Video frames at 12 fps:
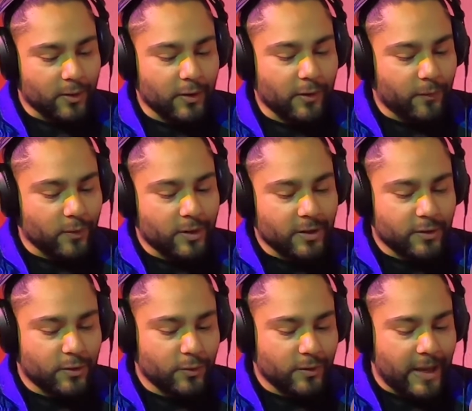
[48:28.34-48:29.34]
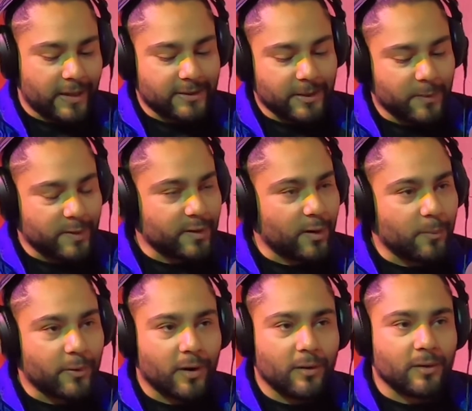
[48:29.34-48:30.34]
if you can do that tippy toe,
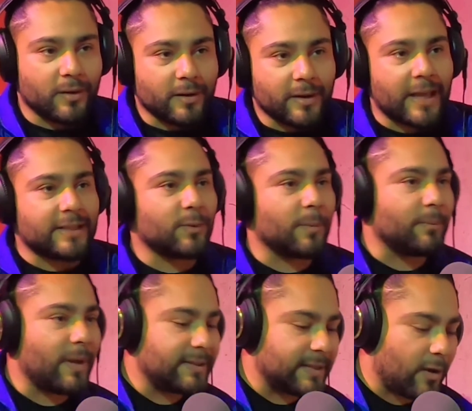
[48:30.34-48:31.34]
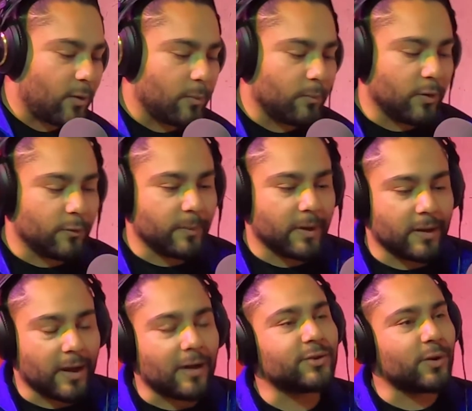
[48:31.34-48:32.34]
bro, that's what makes that whole
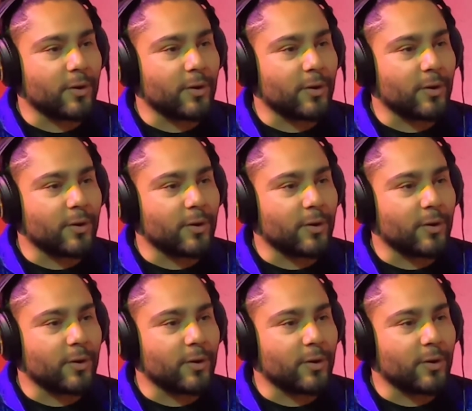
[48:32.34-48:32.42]
movement. I'll show